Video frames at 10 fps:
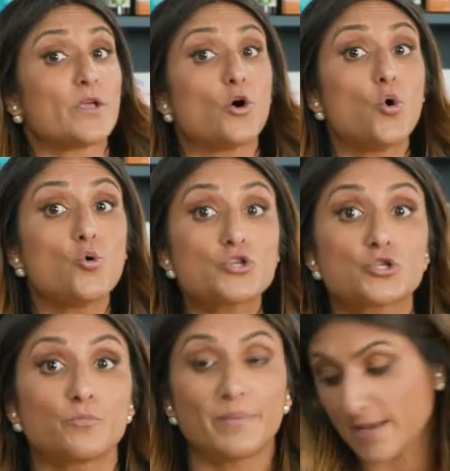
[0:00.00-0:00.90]
we all
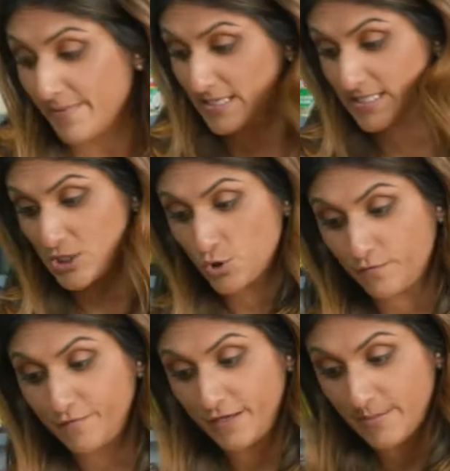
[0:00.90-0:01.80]
should be because it's
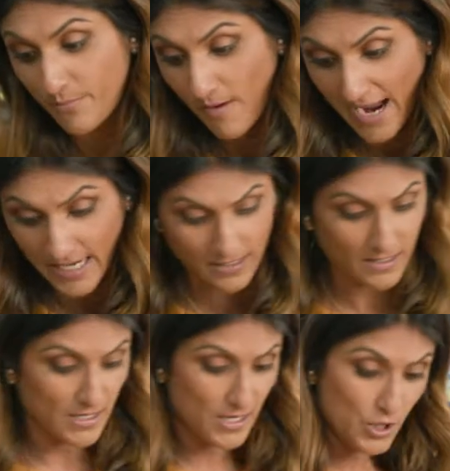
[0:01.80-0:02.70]
good for your brain,
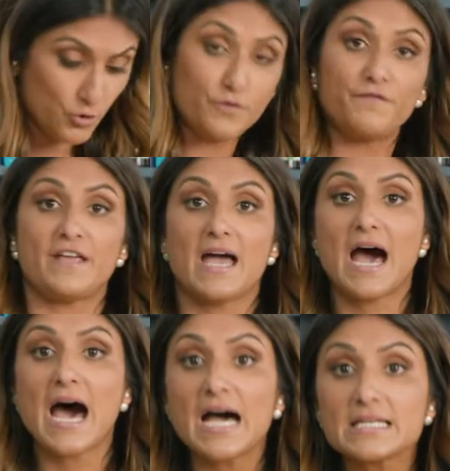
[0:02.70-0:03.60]
good for your
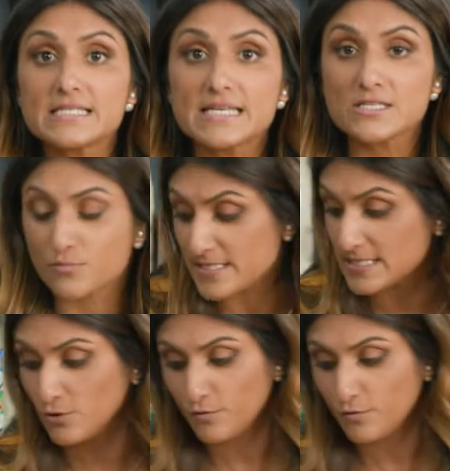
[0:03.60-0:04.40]
heart disease risk,